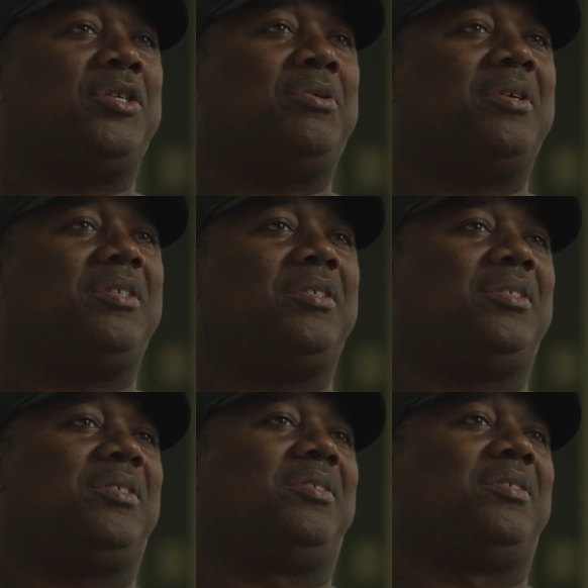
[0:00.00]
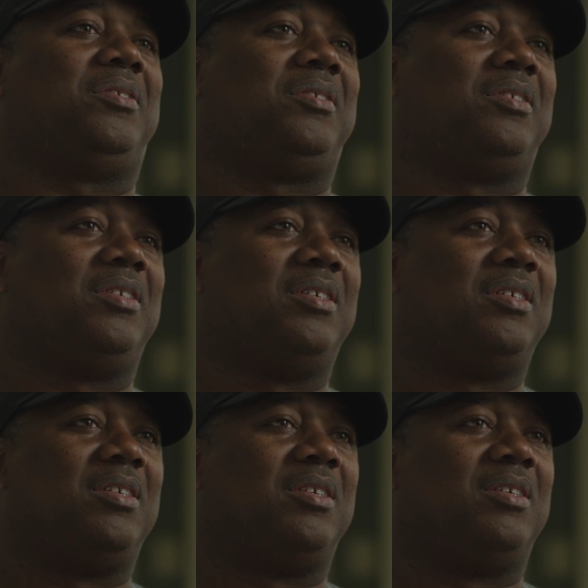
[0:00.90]
torch.
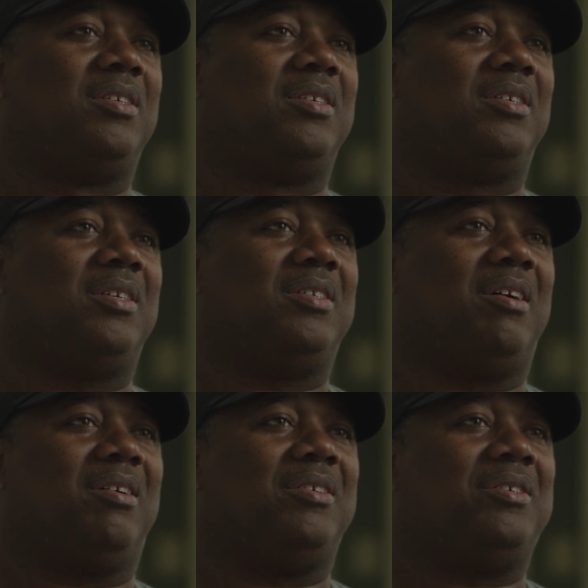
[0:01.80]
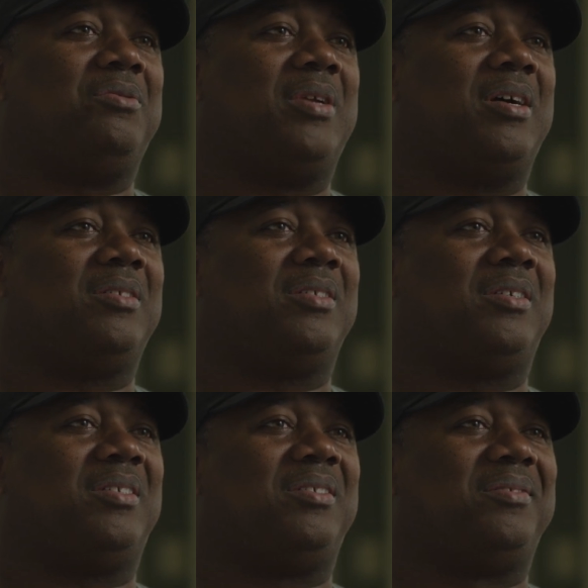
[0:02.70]
It's all you now,
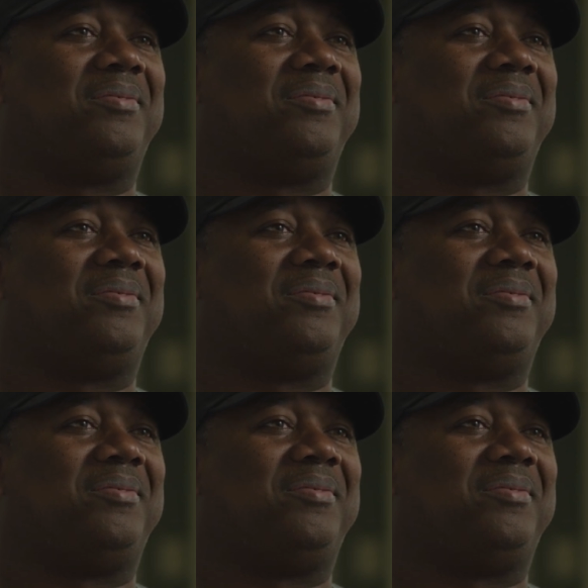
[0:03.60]
son.